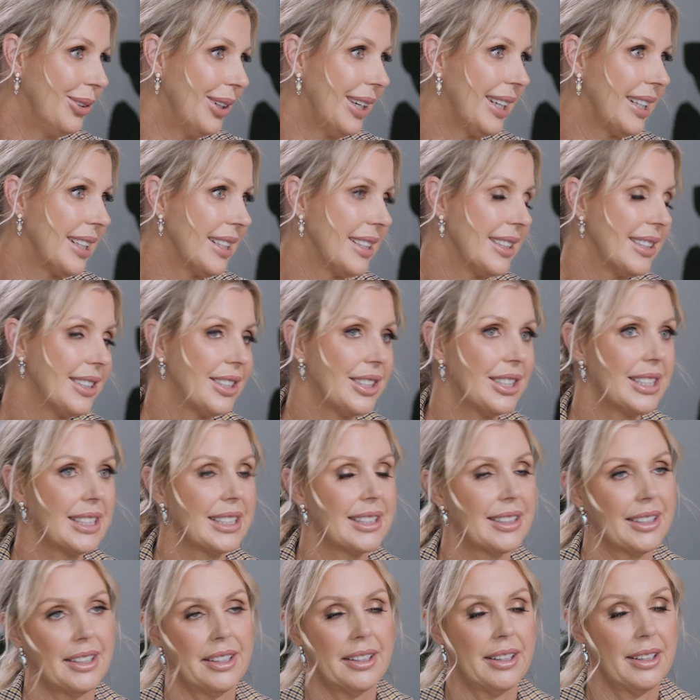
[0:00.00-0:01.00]
And she
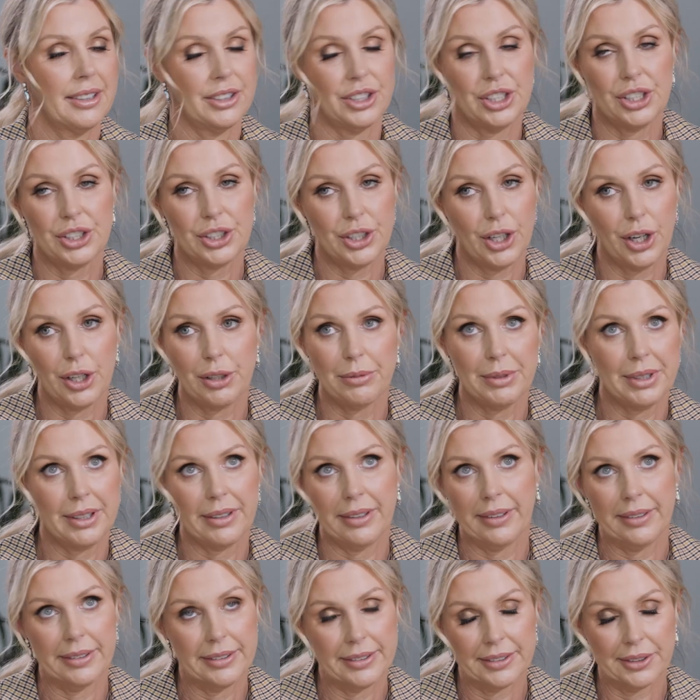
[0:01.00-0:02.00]
showed me and
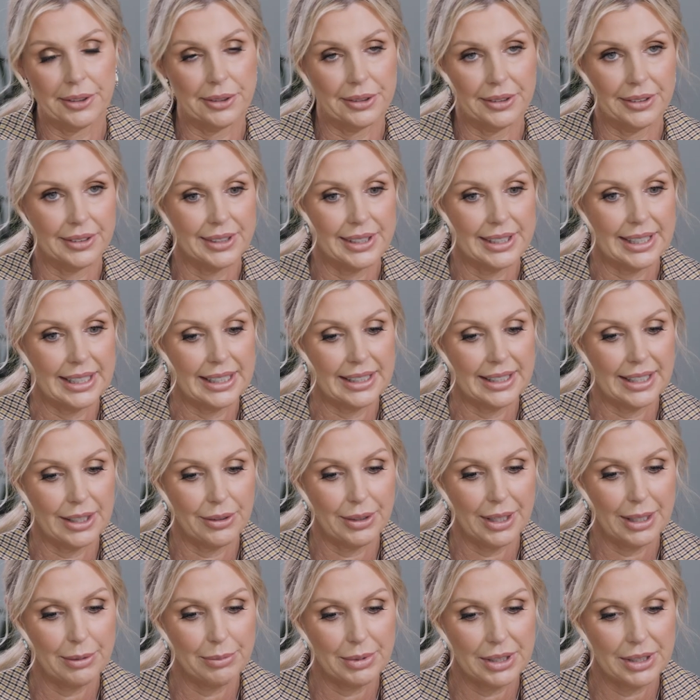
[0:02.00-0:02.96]
I couldn't see it anyway,